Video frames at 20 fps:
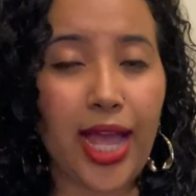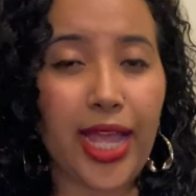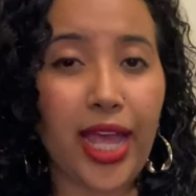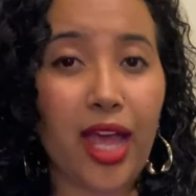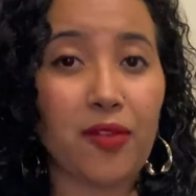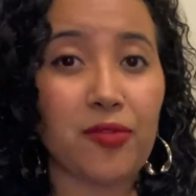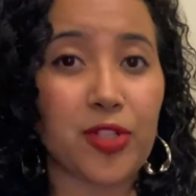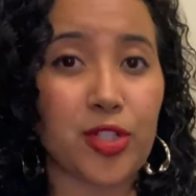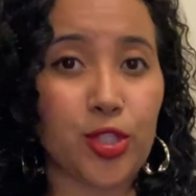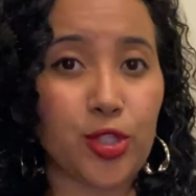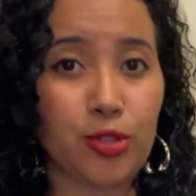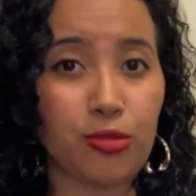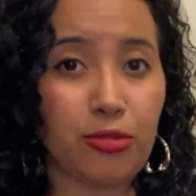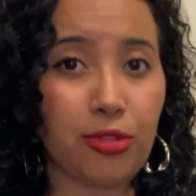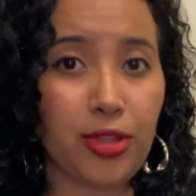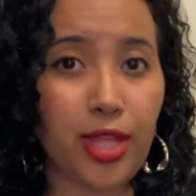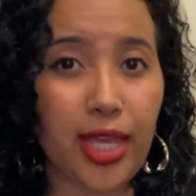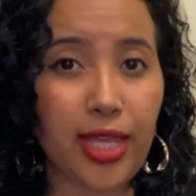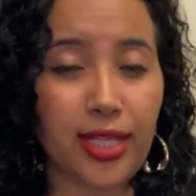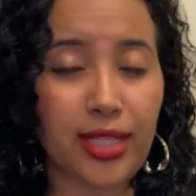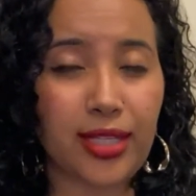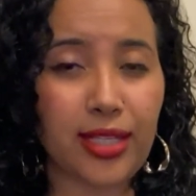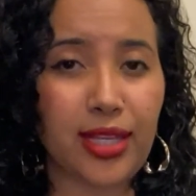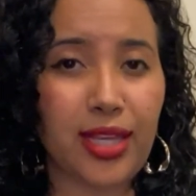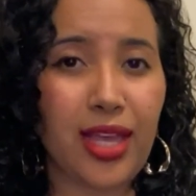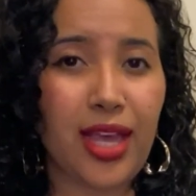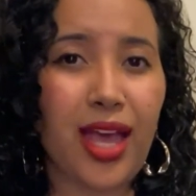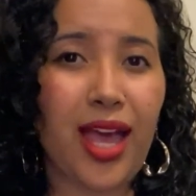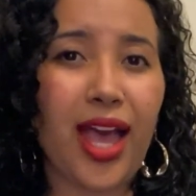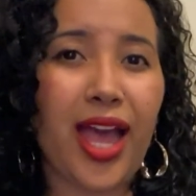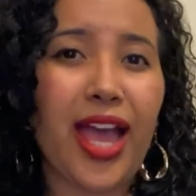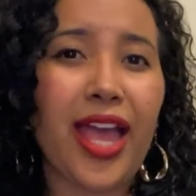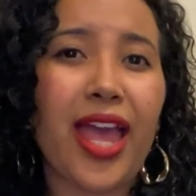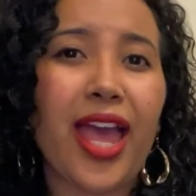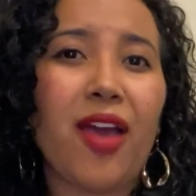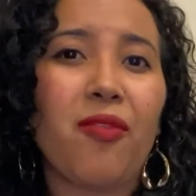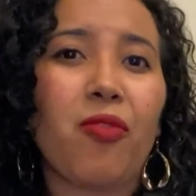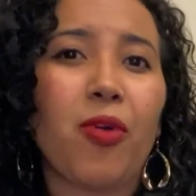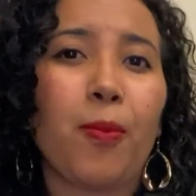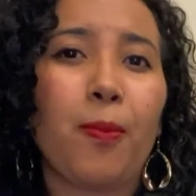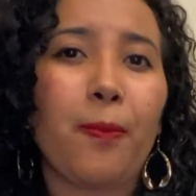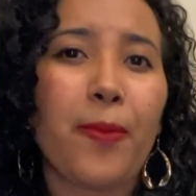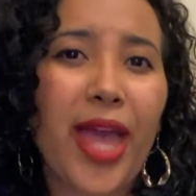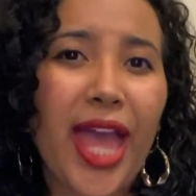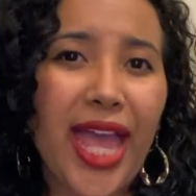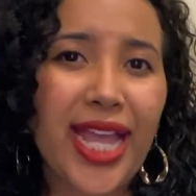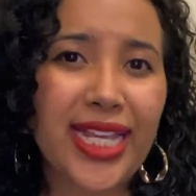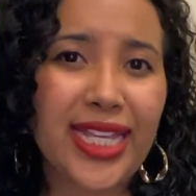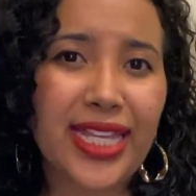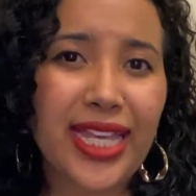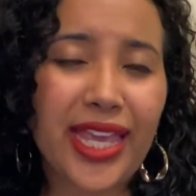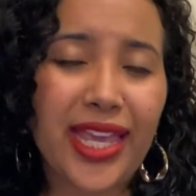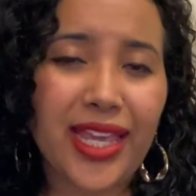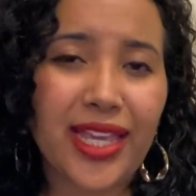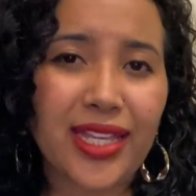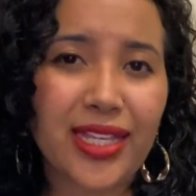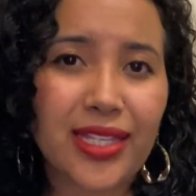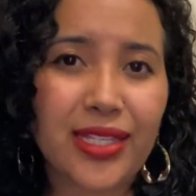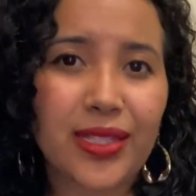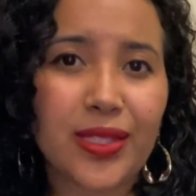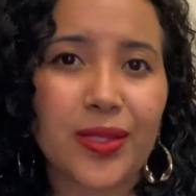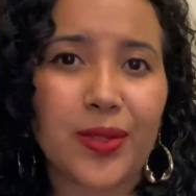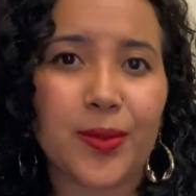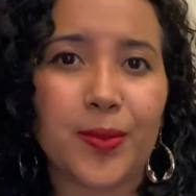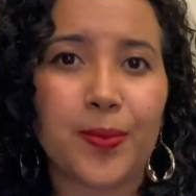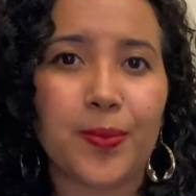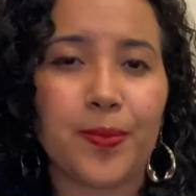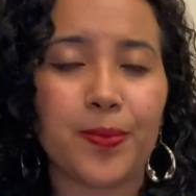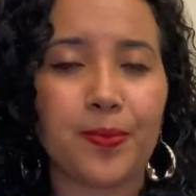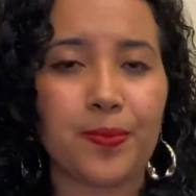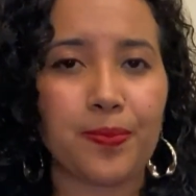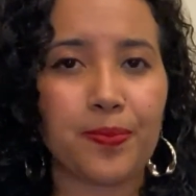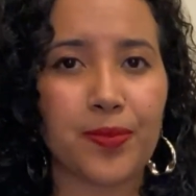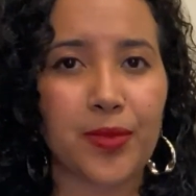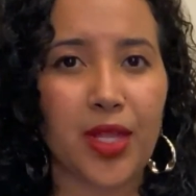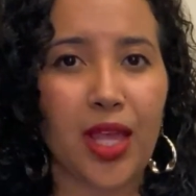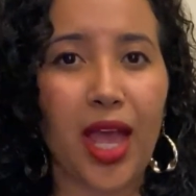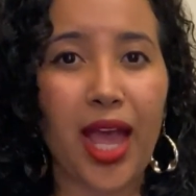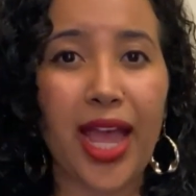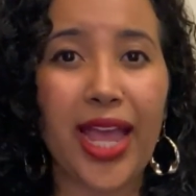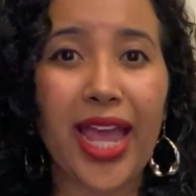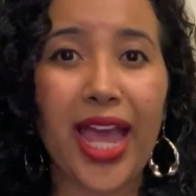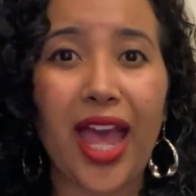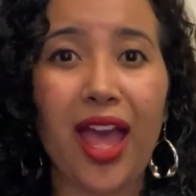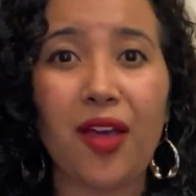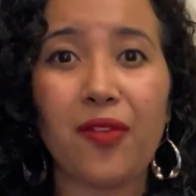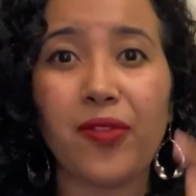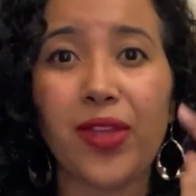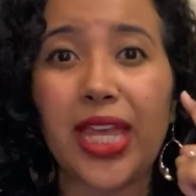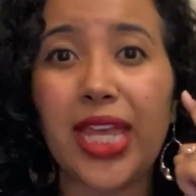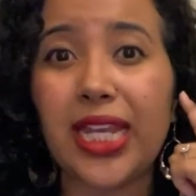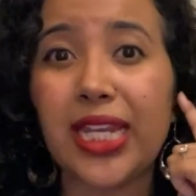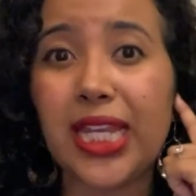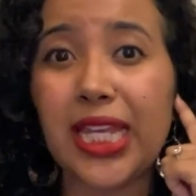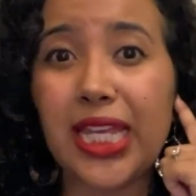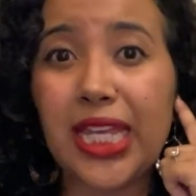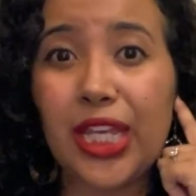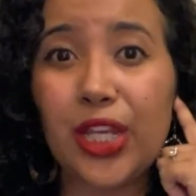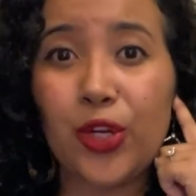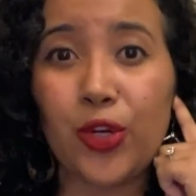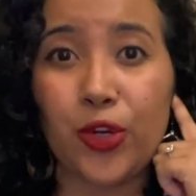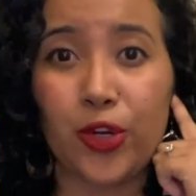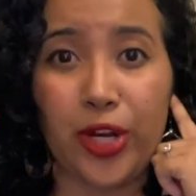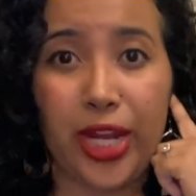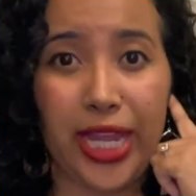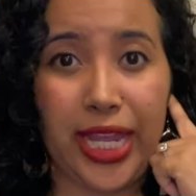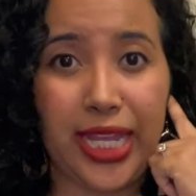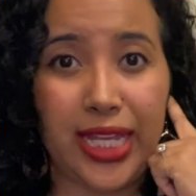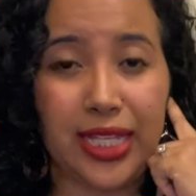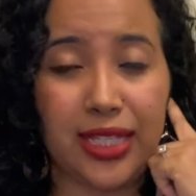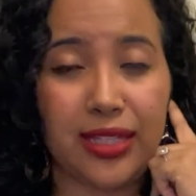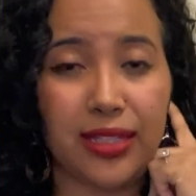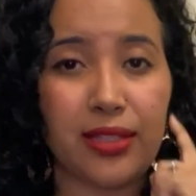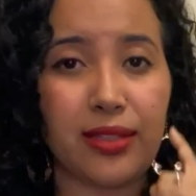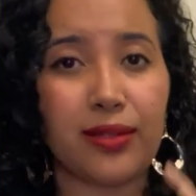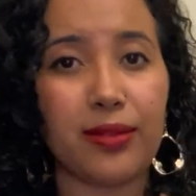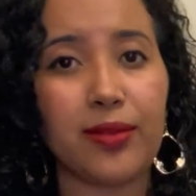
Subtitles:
have a toothache. I have a backache. I have an earache.